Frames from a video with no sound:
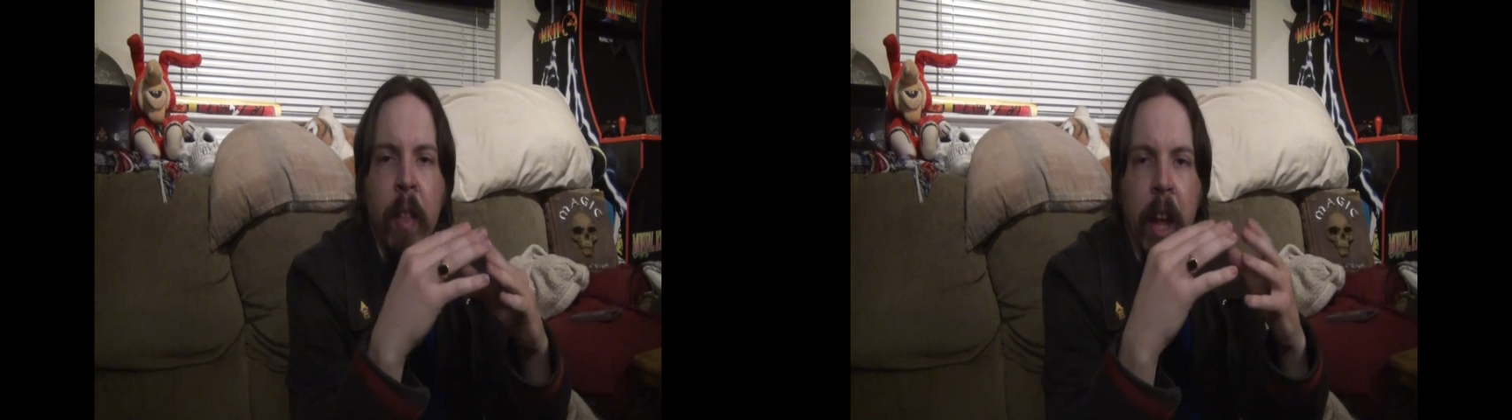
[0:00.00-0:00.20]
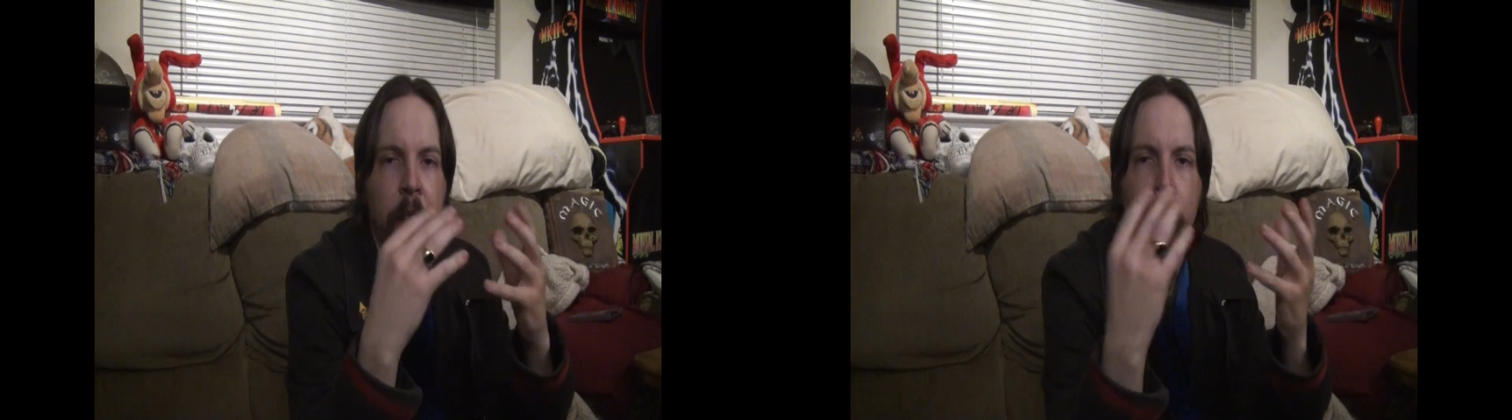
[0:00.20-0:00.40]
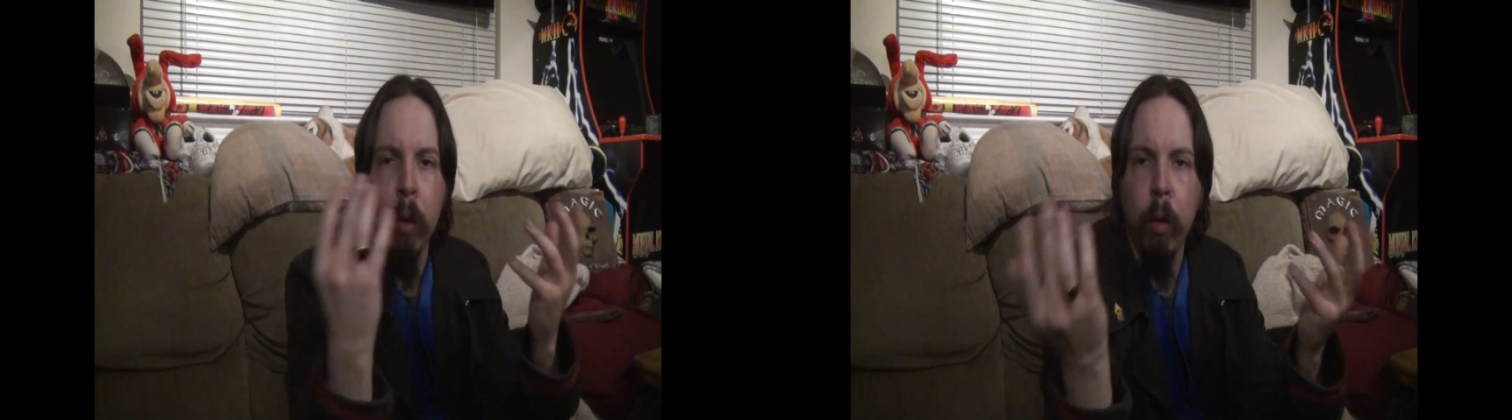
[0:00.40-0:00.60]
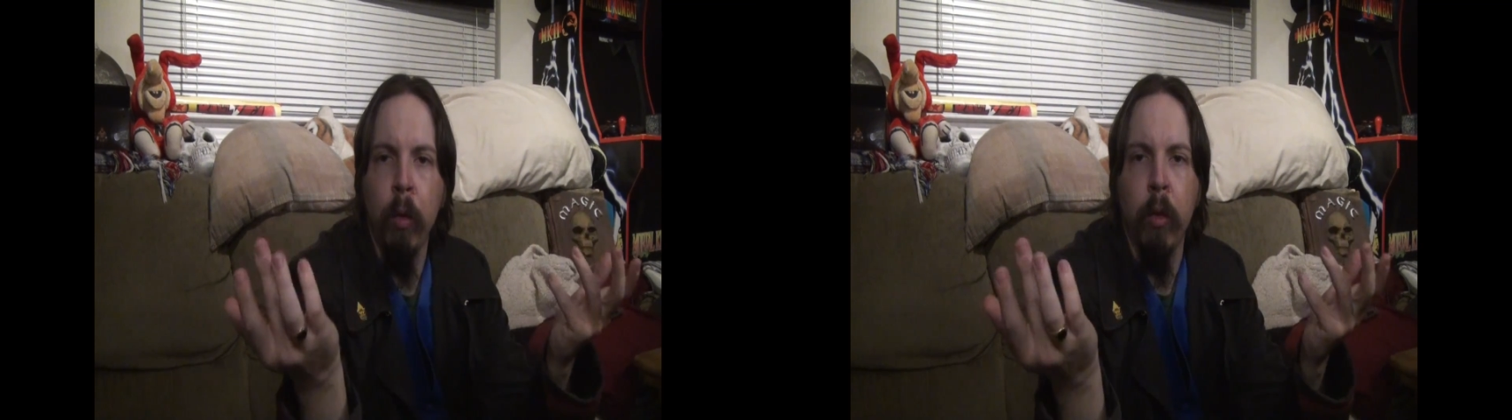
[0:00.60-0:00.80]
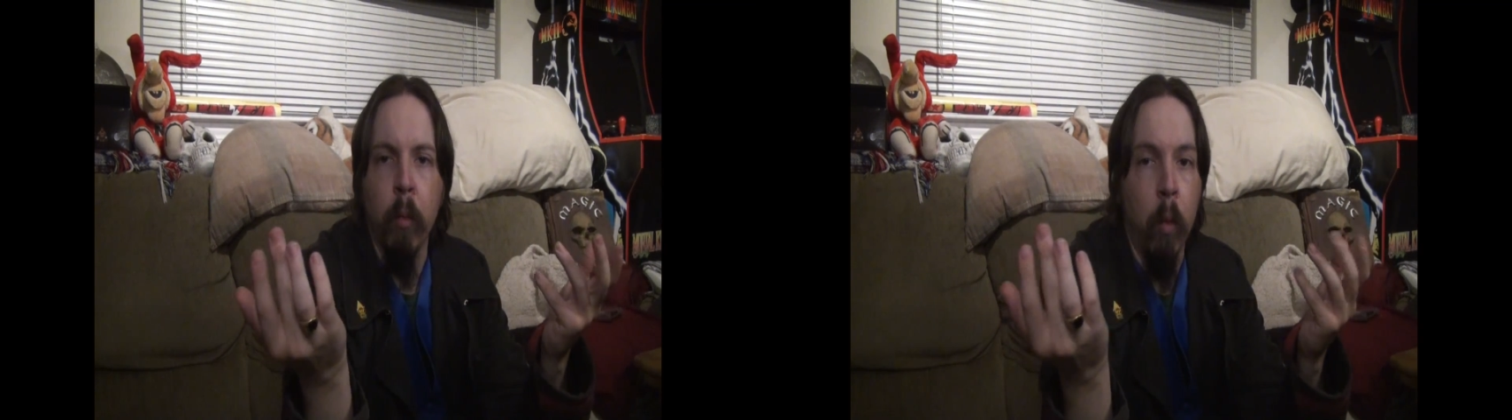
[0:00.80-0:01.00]
and you
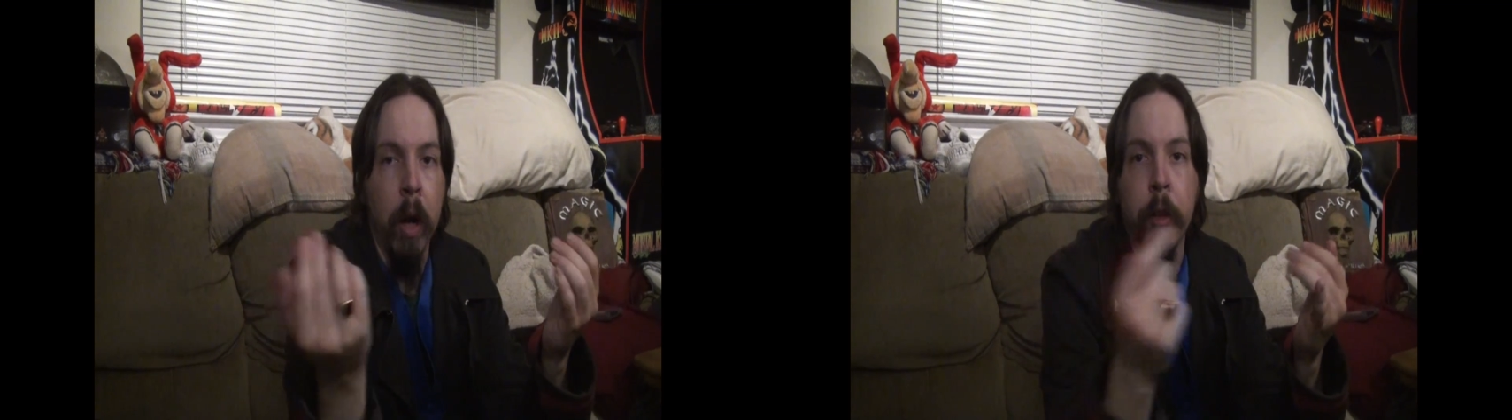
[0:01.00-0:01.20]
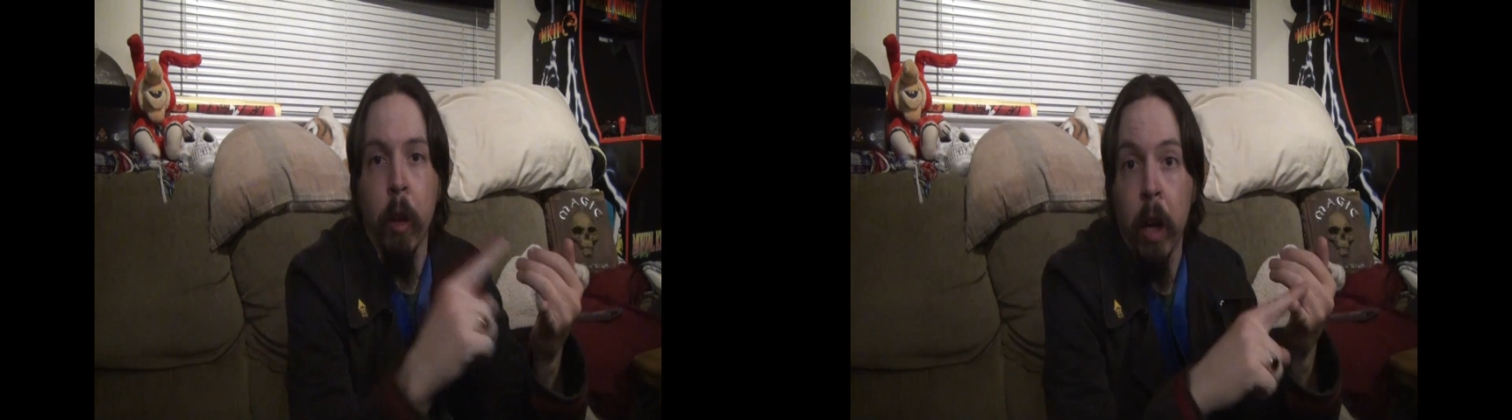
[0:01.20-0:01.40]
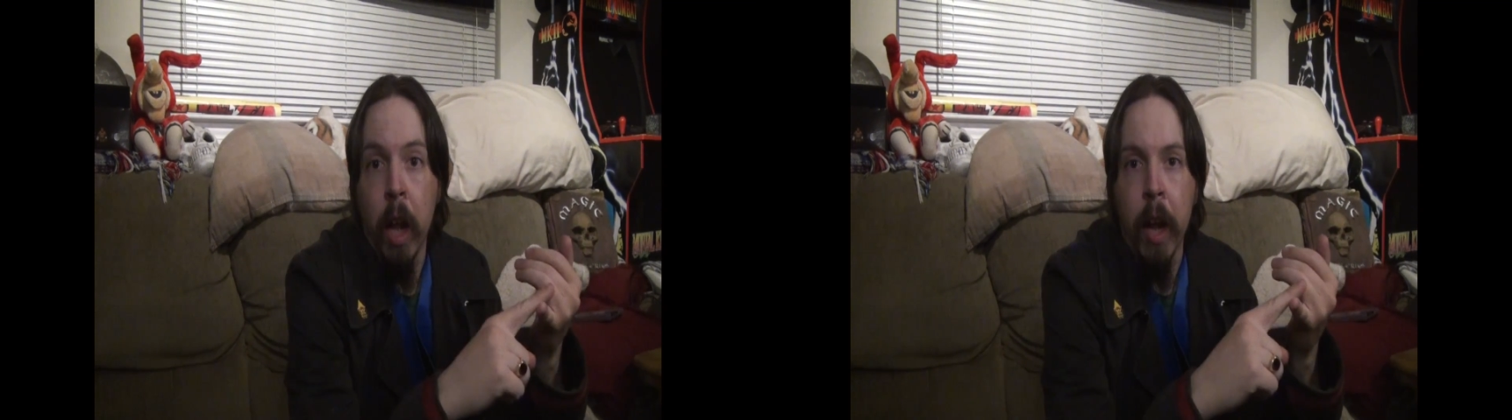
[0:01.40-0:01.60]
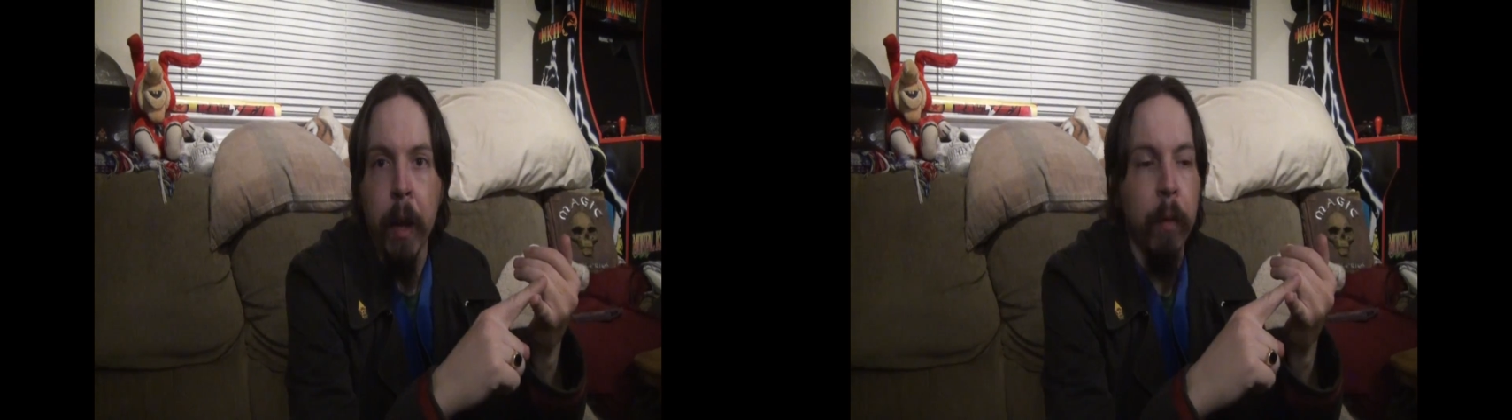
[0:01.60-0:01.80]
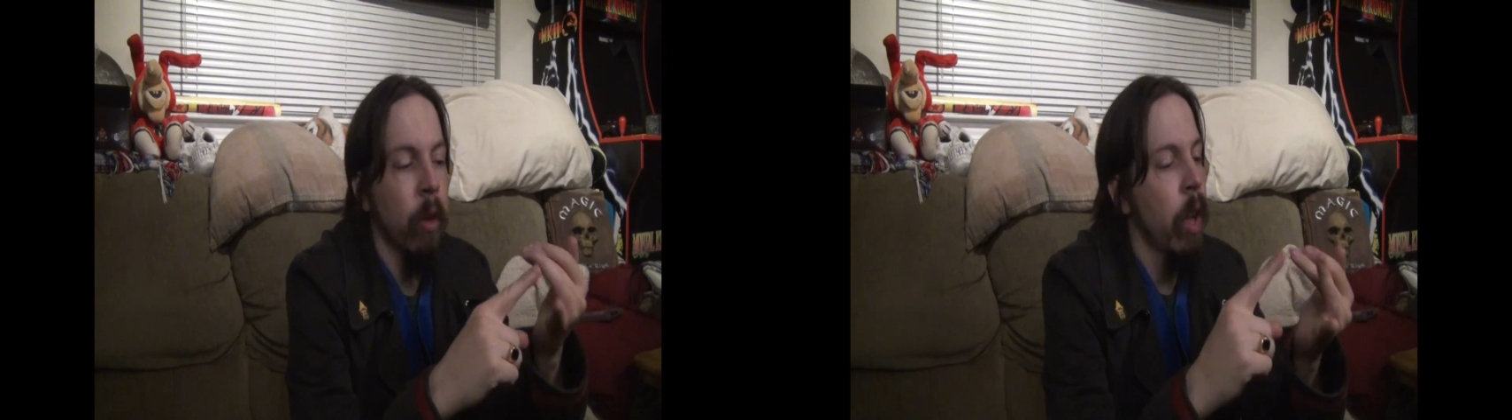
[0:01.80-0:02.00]
lose, 1, your
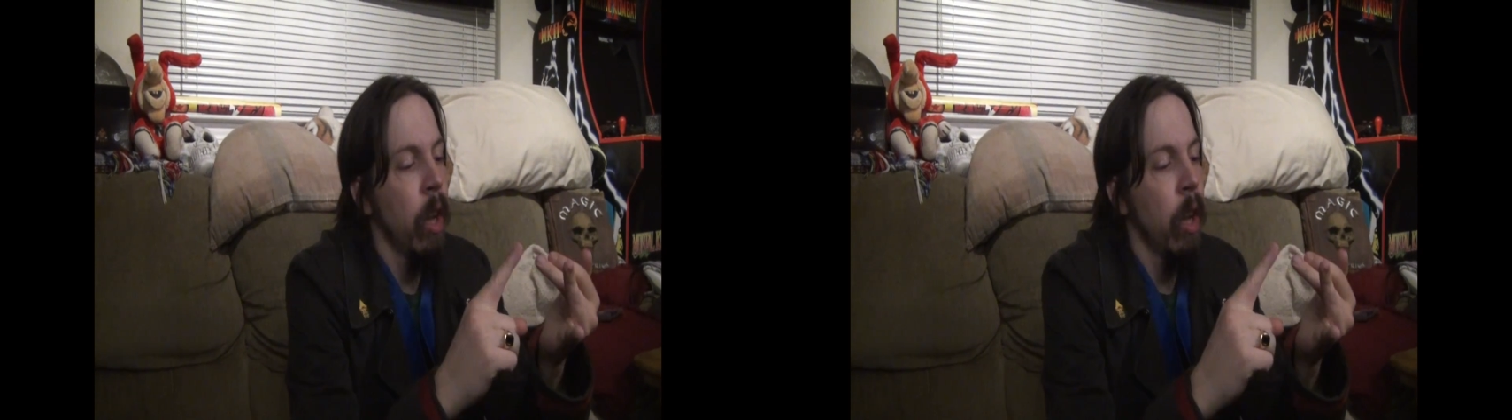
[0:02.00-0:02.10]
lives,